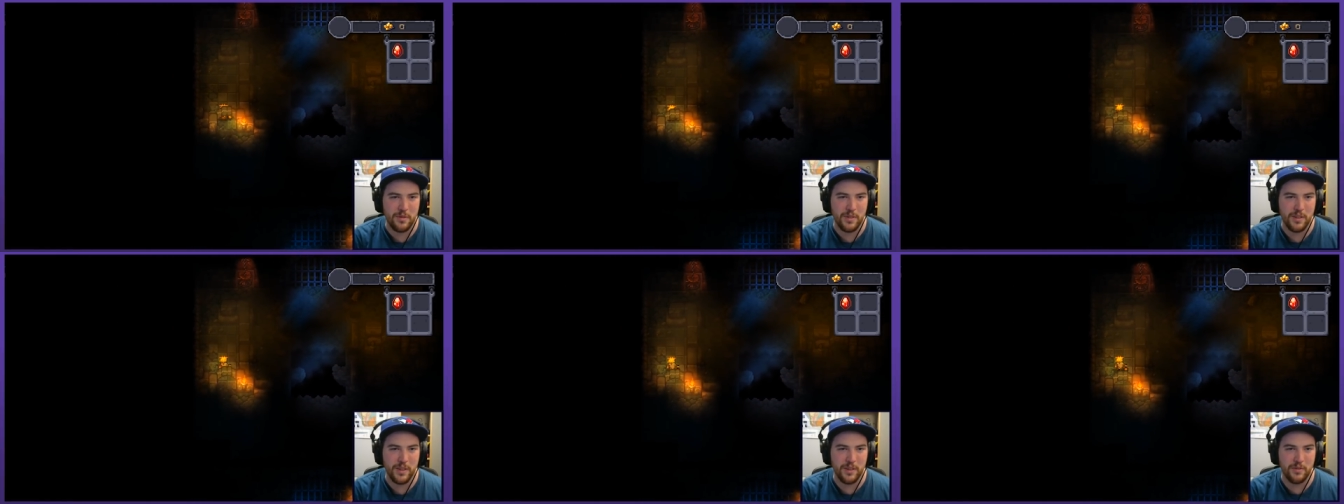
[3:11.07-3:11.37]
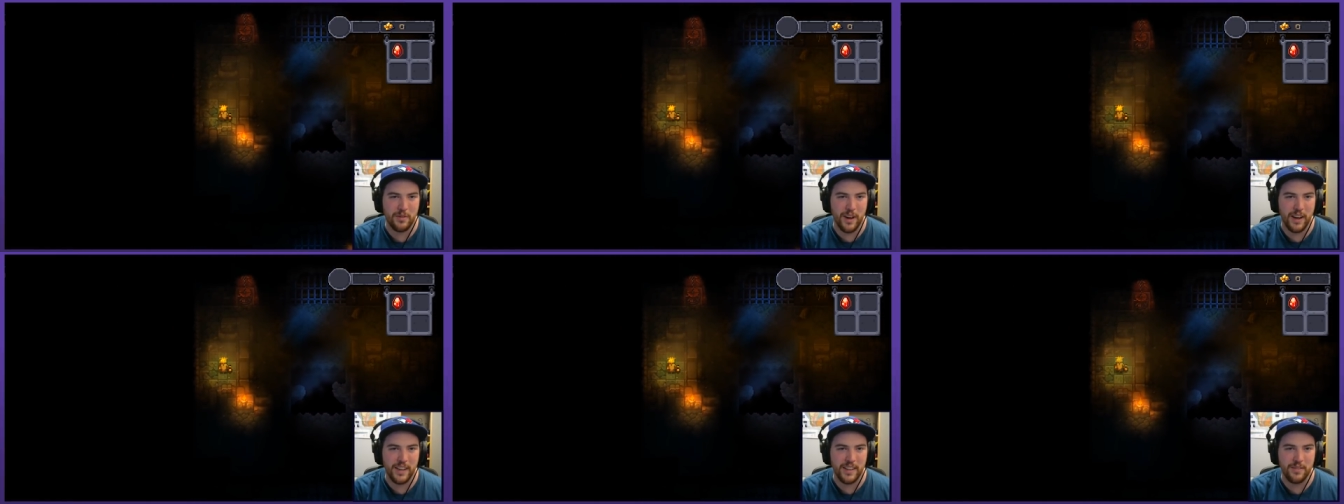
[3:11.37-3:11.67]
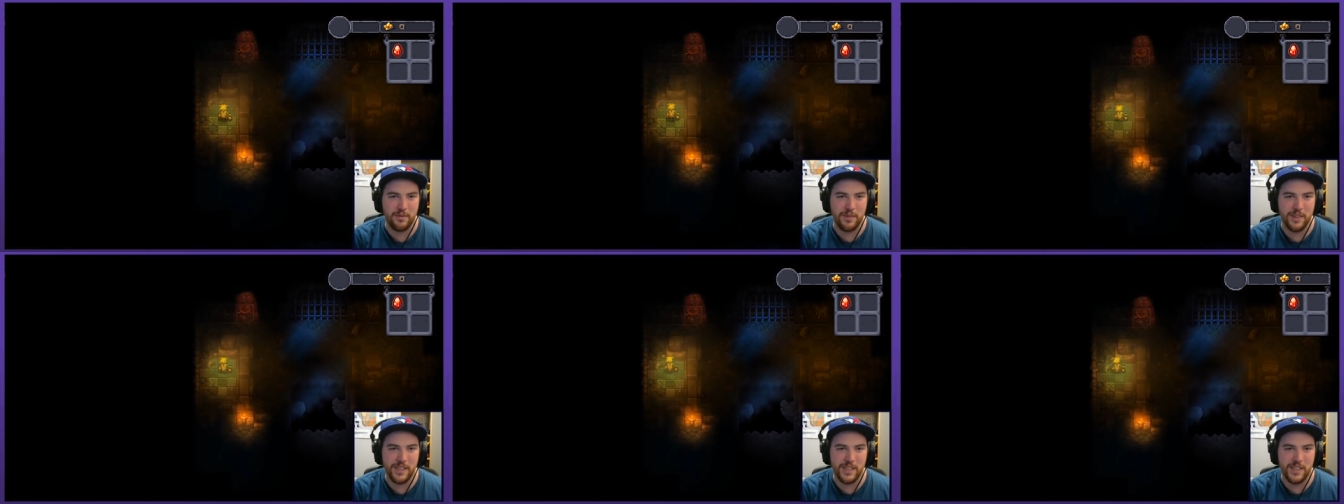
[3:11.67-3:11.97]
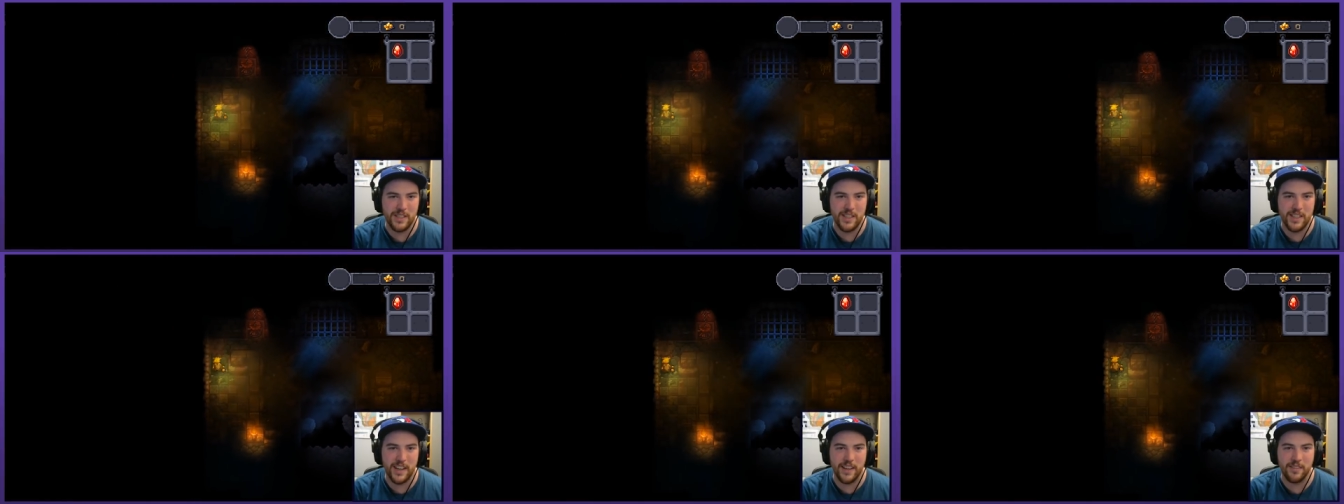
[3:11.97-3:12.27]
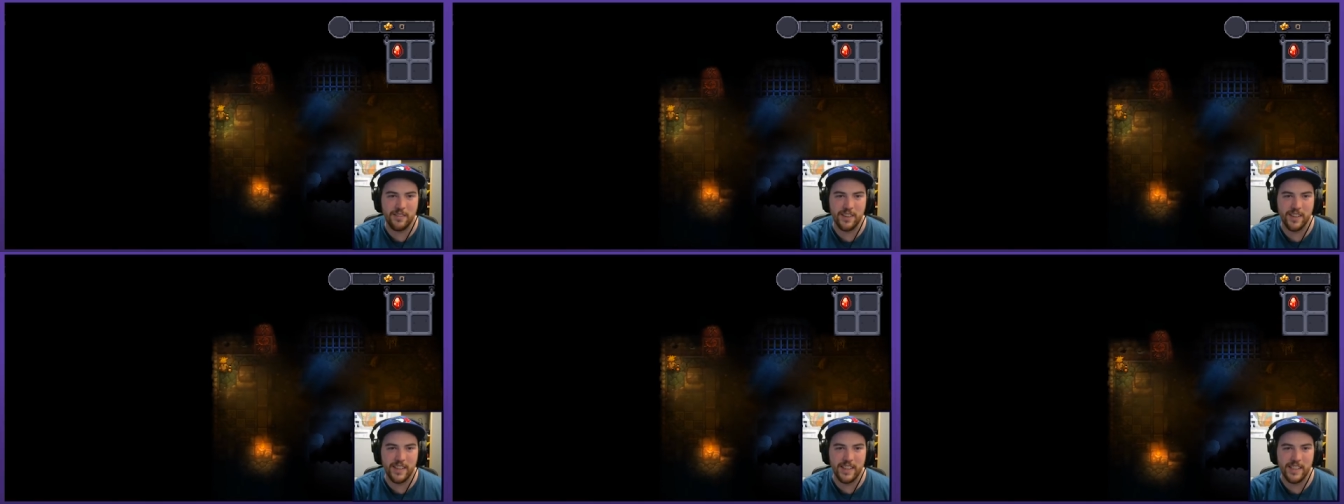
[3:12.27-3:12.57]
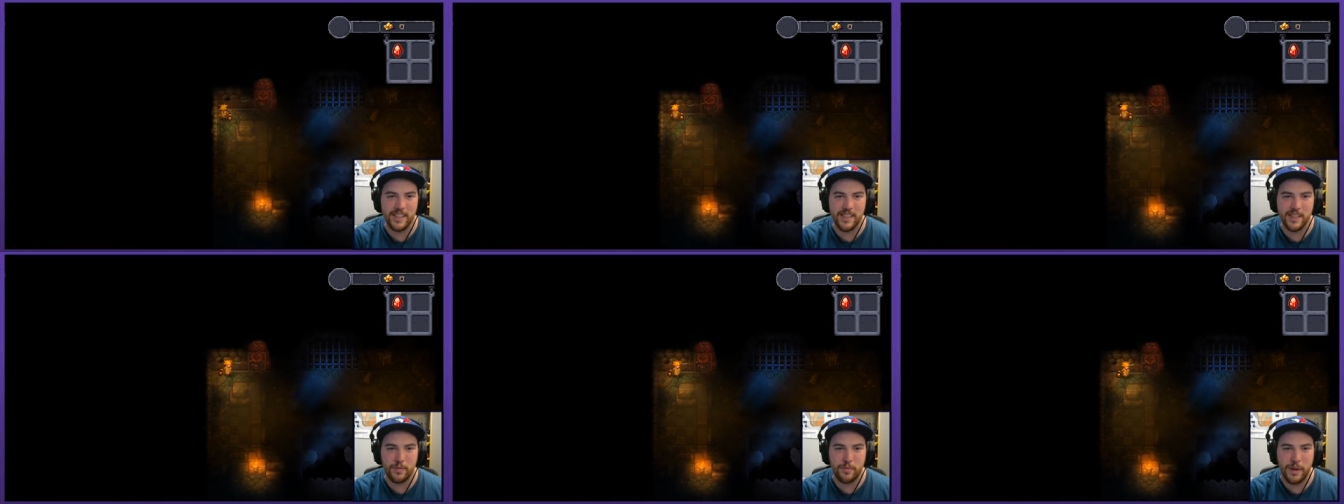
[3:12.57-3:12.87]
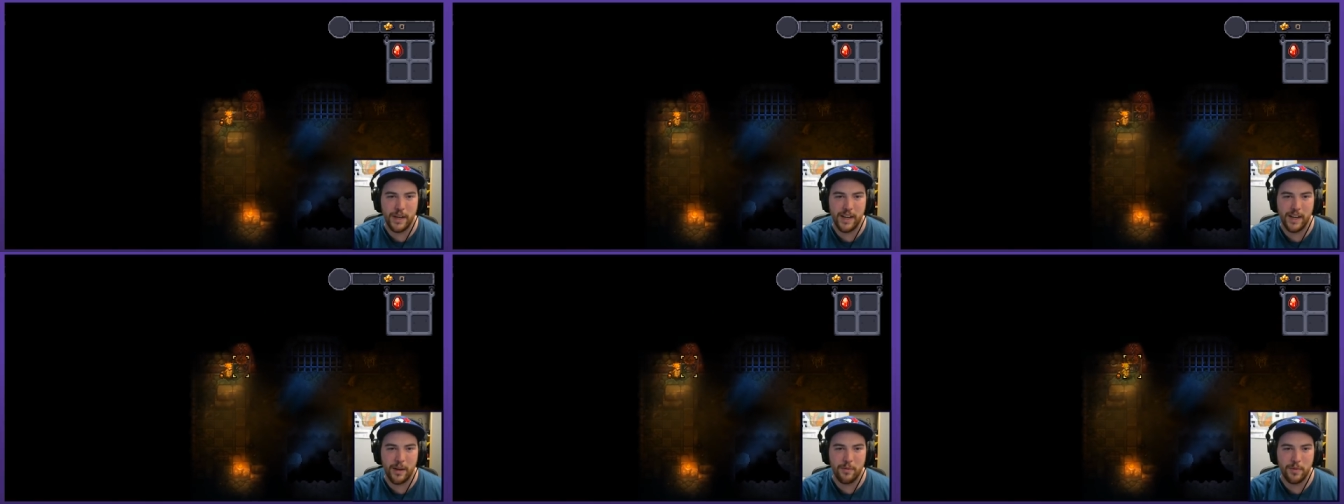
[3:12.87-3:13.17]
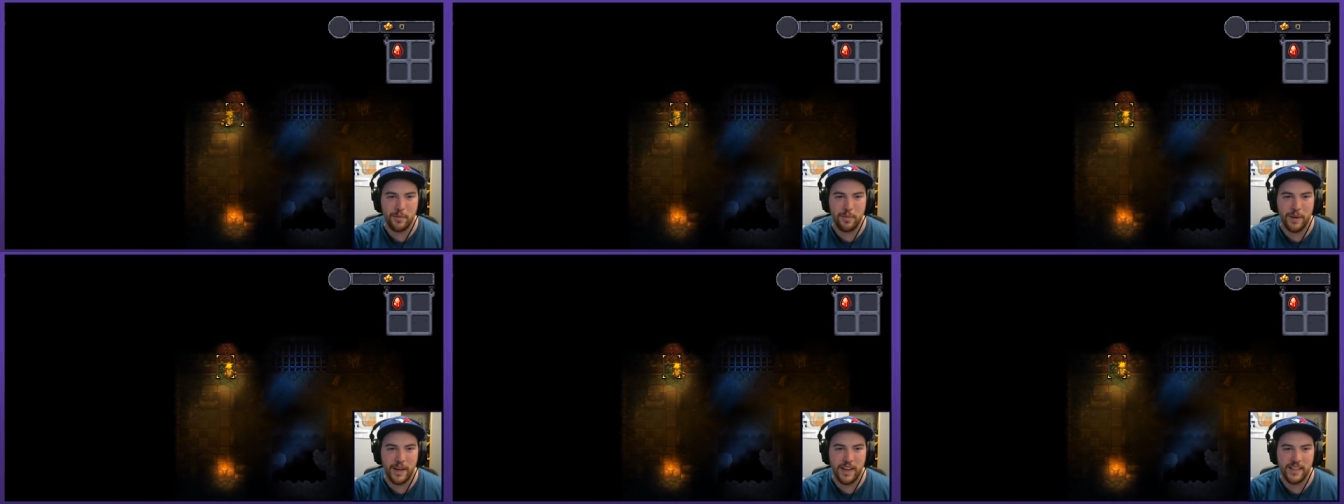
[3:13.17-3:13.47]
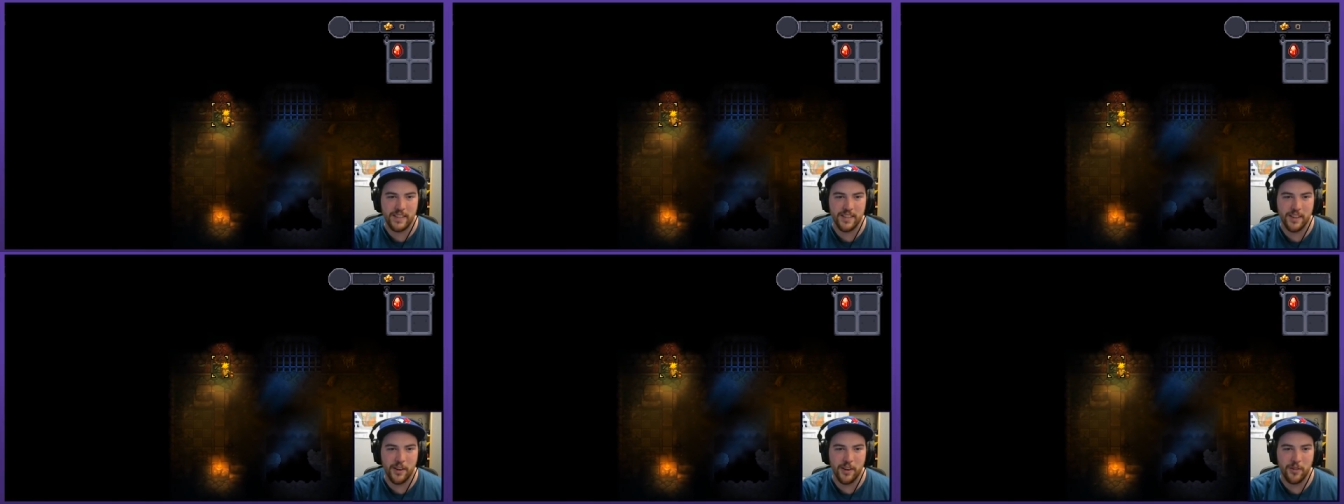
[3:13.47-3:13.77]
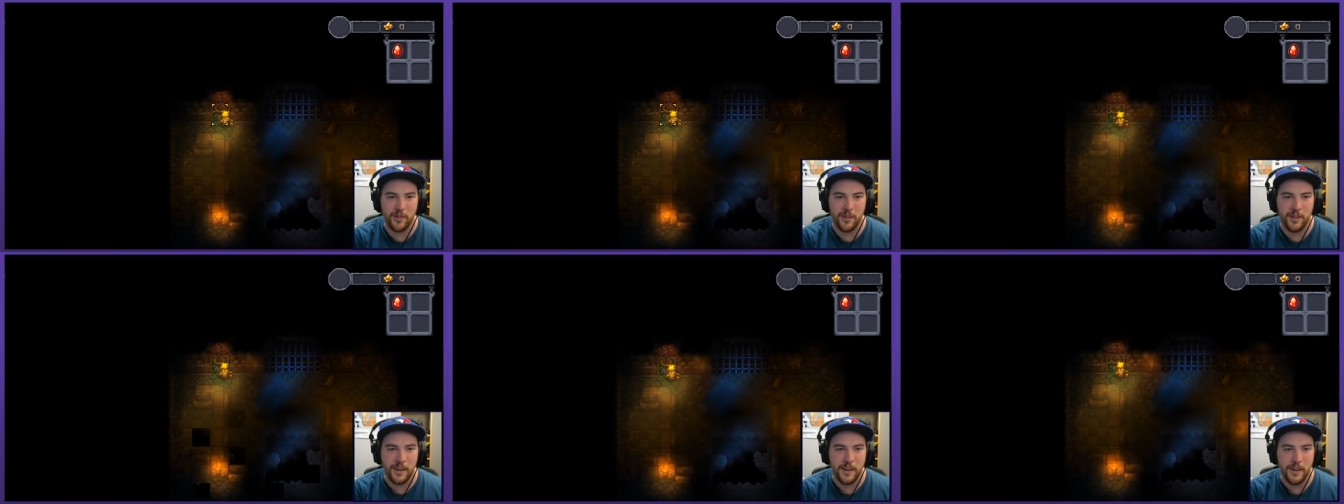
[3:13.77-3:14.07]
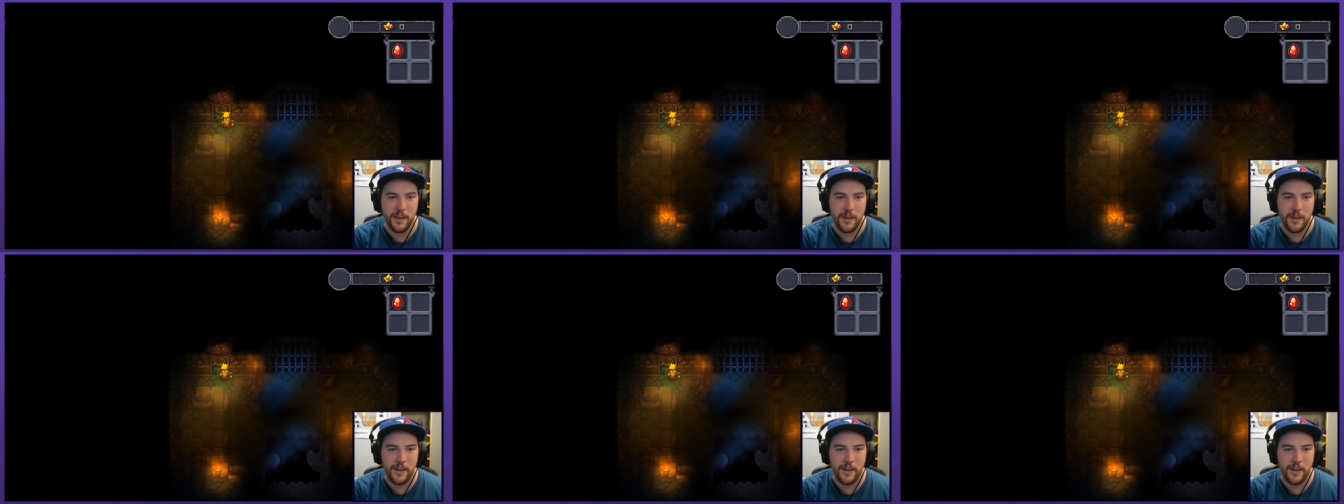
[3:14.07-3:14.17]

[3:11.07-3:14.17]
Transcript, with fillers: You're right. We should generally just pick up the pace, though.